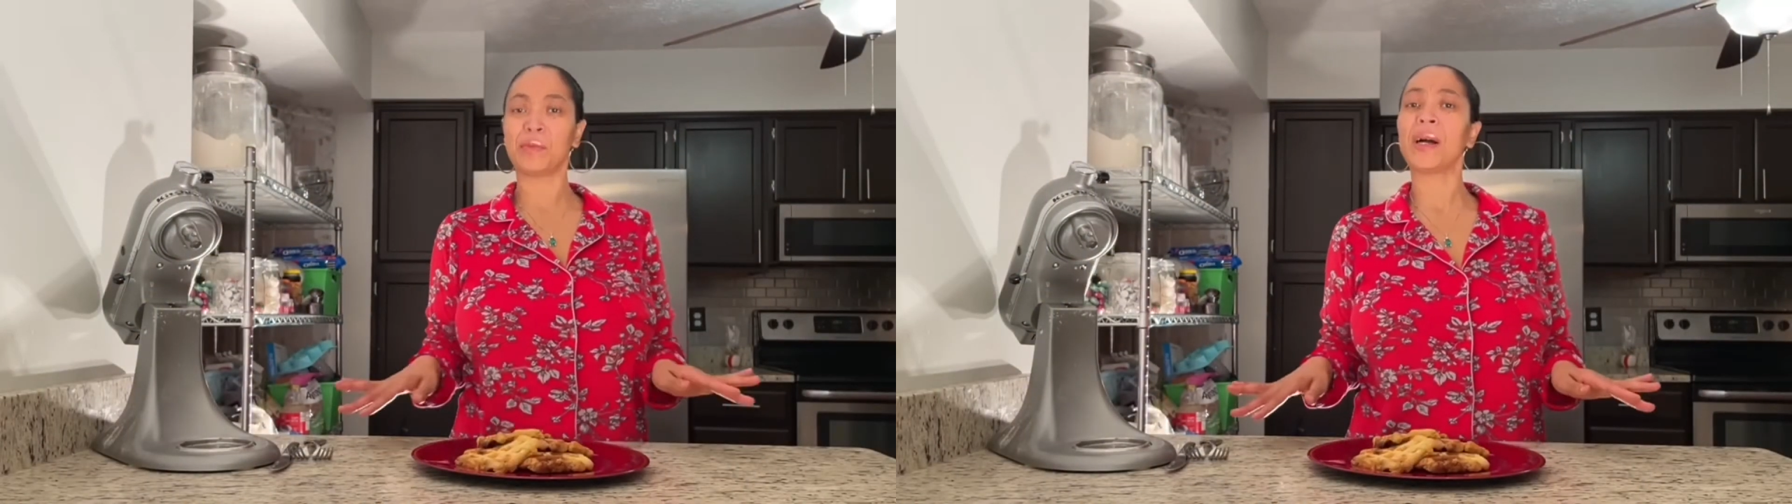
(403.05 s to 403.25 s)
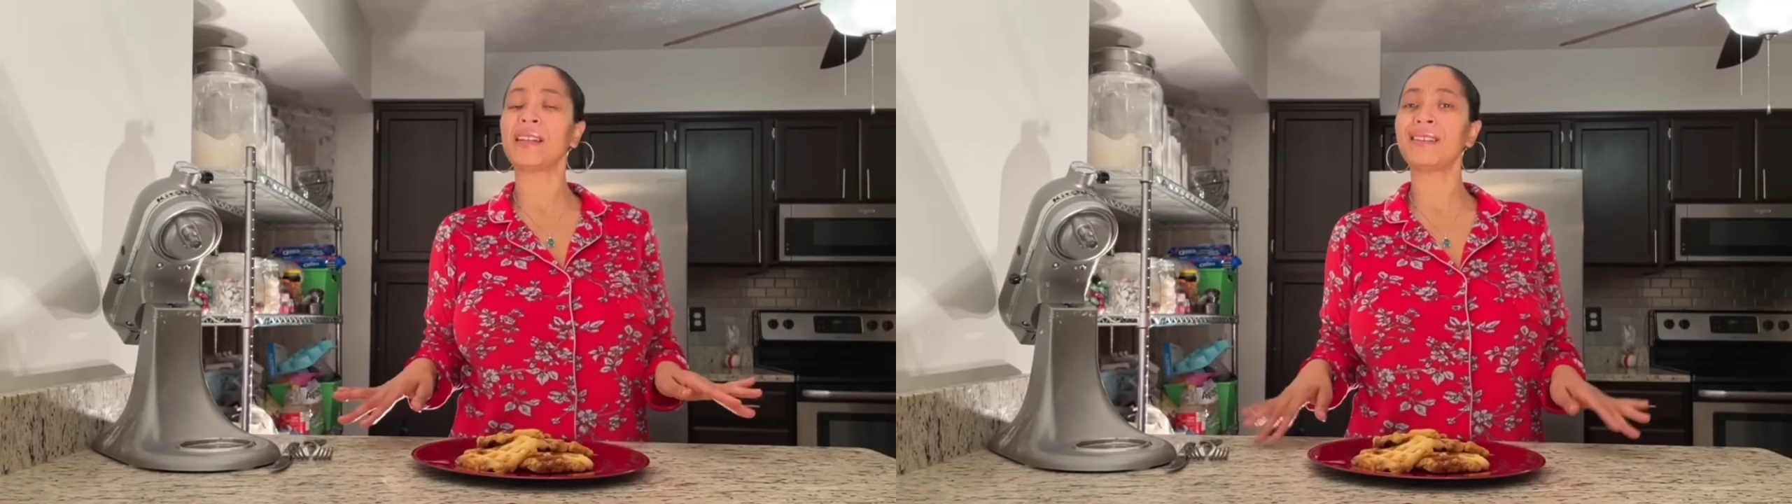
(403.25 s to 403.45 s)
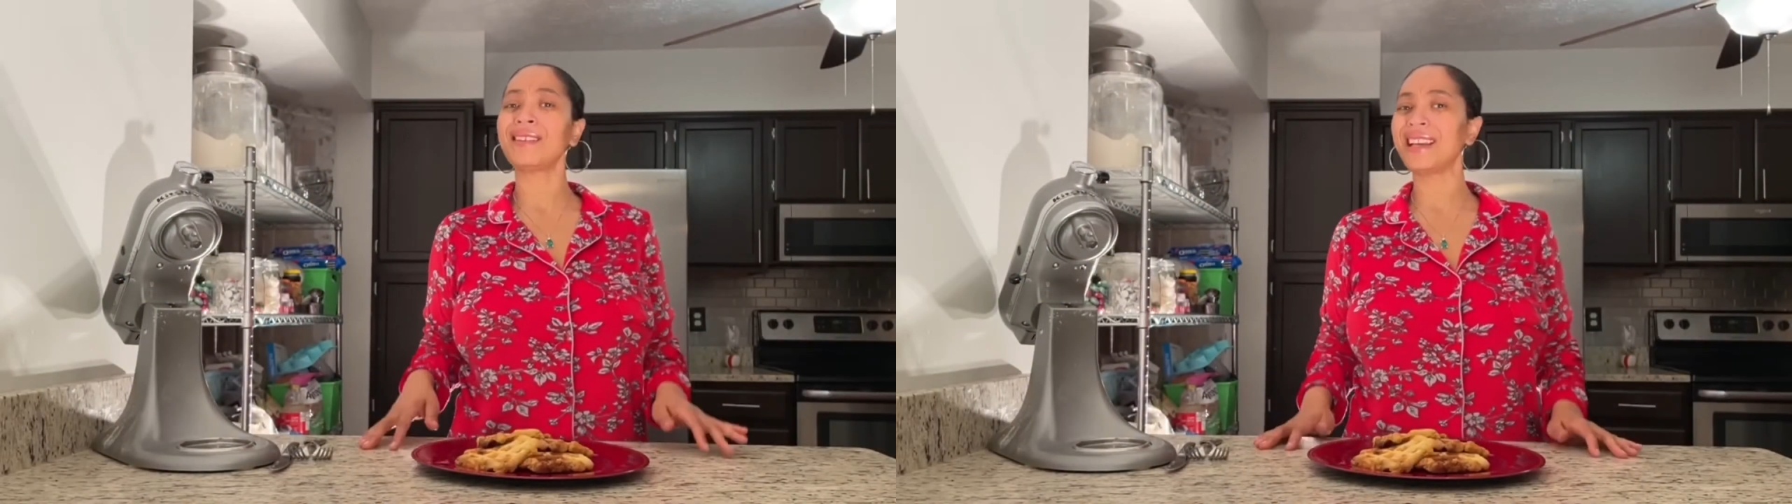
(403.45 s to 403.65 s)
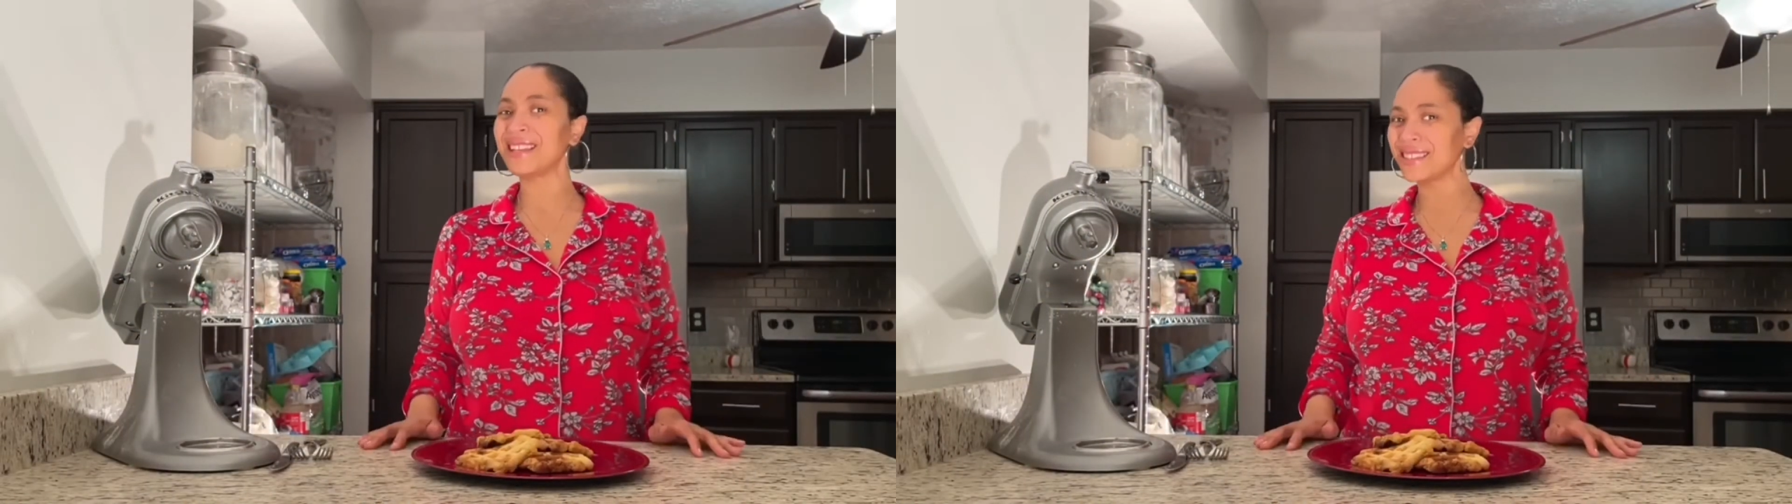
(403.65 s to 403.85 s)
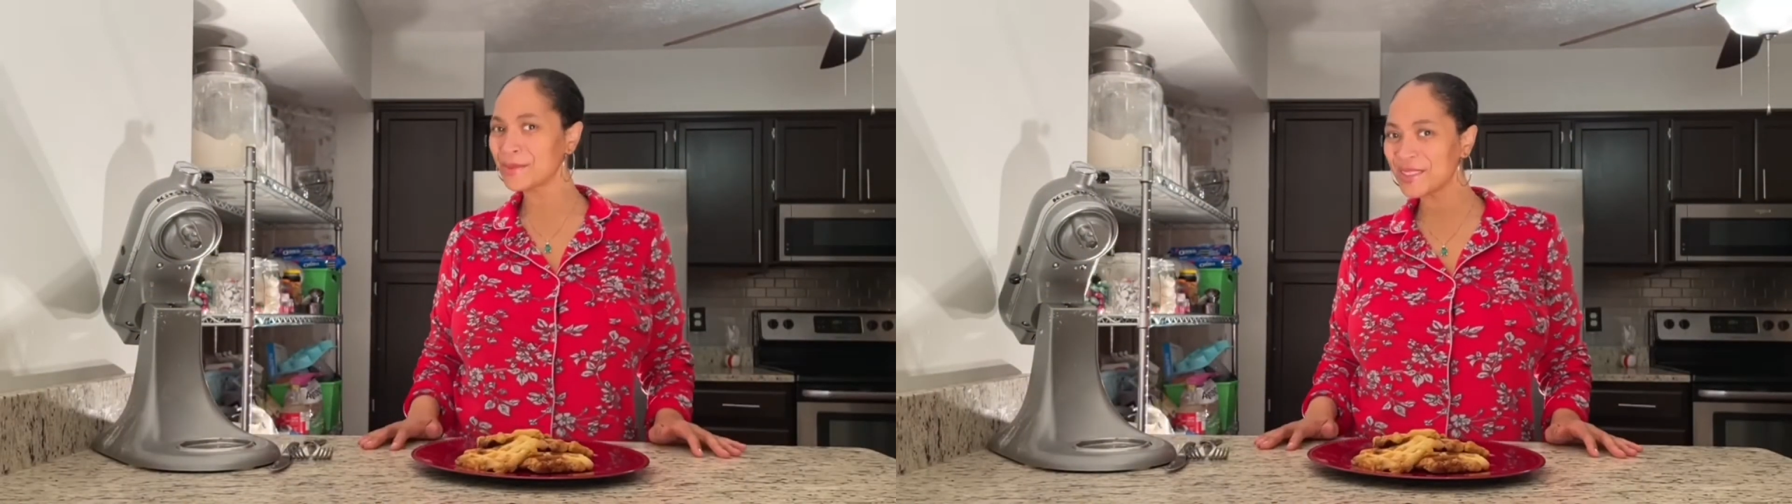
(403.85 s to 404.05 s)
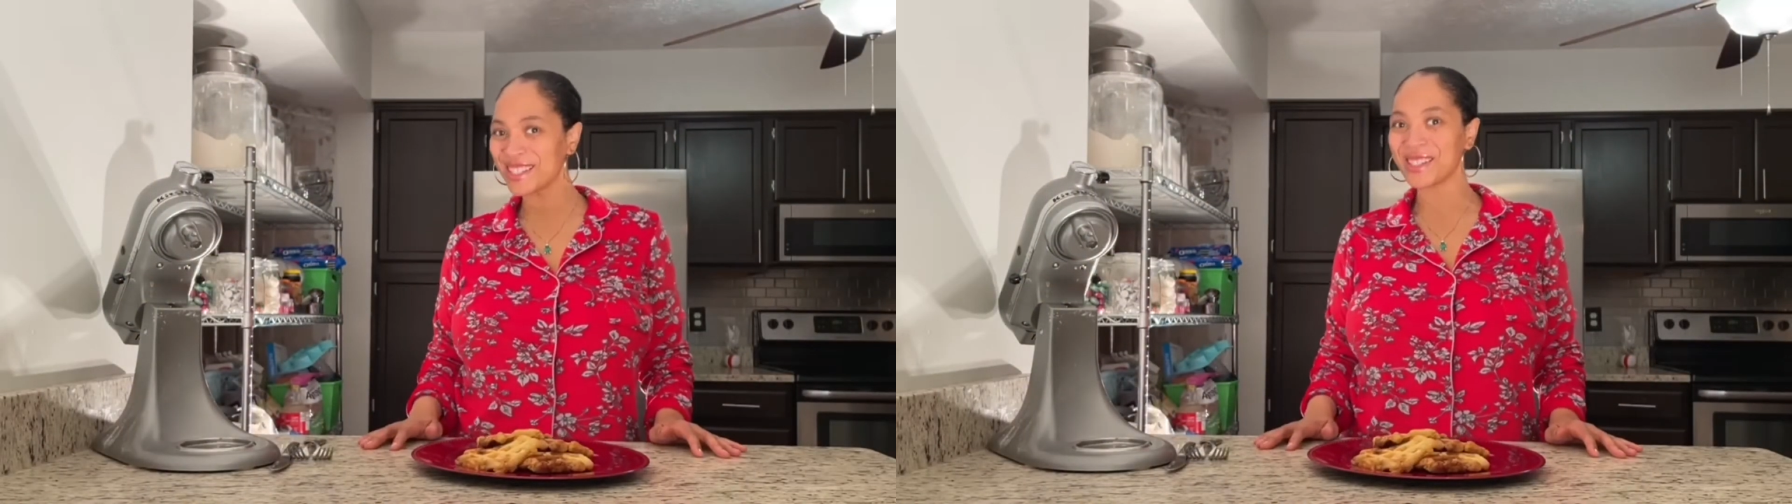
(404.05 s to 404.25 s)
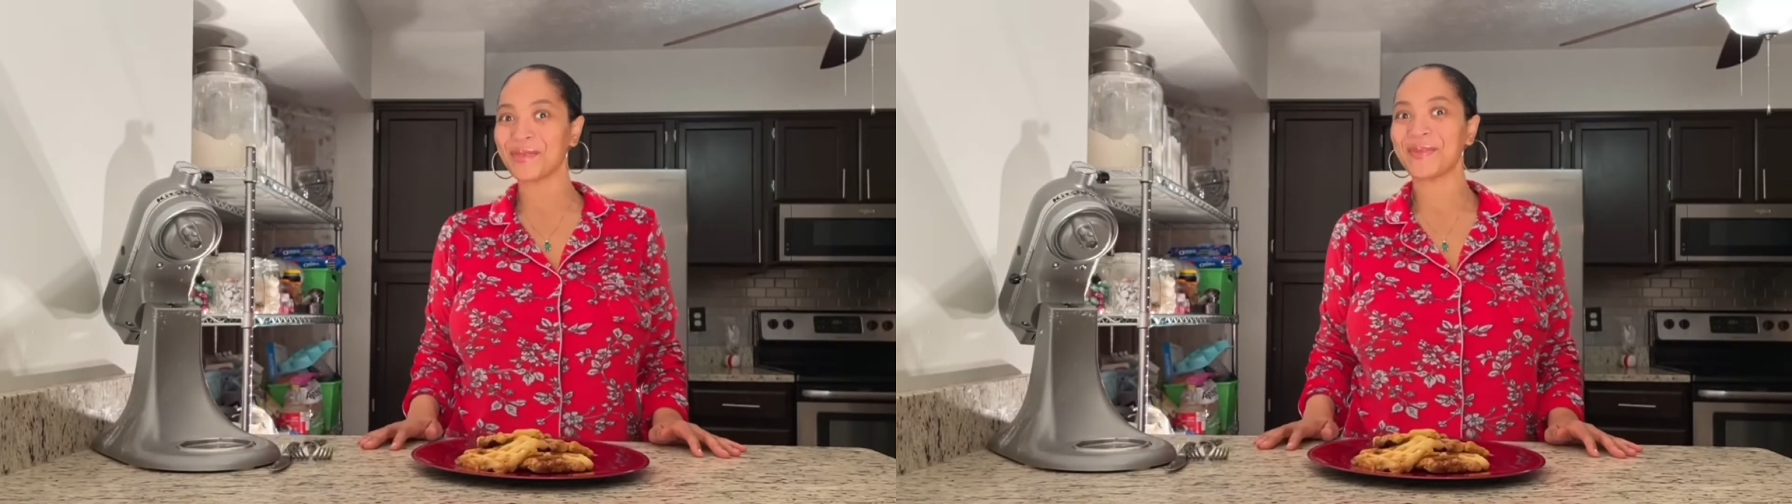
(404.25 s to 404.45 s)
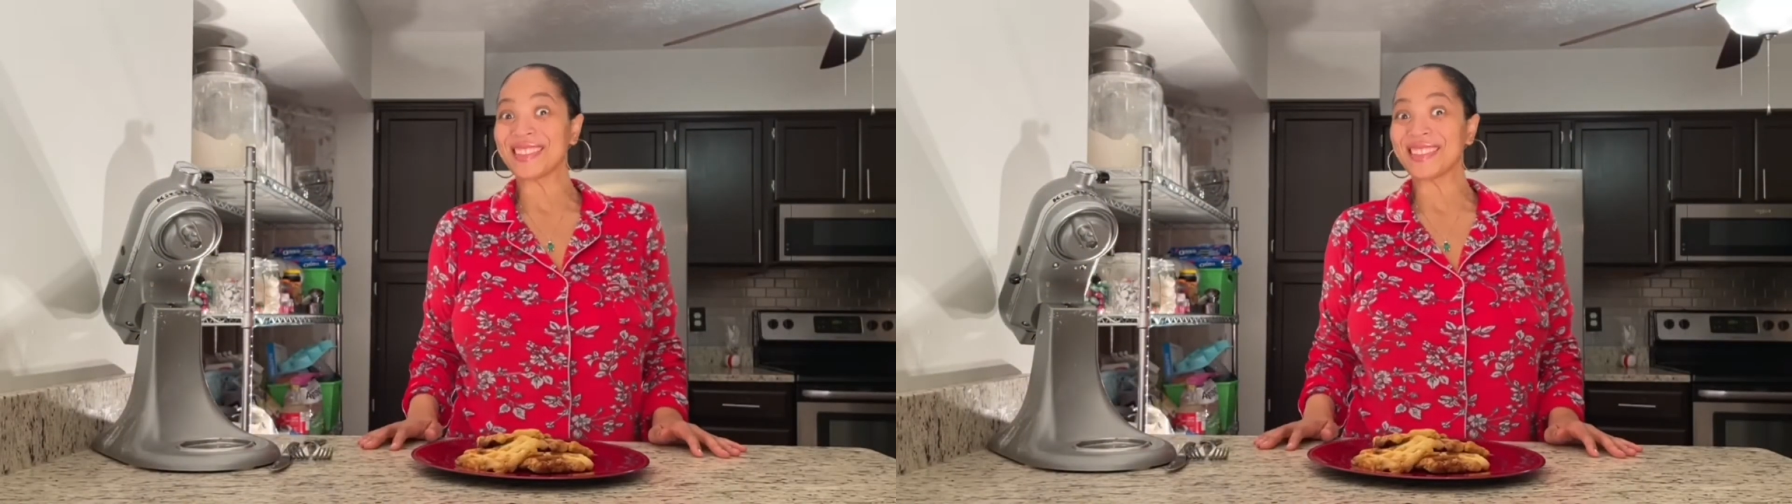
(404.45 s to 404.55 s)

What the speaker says: butter and some syrup.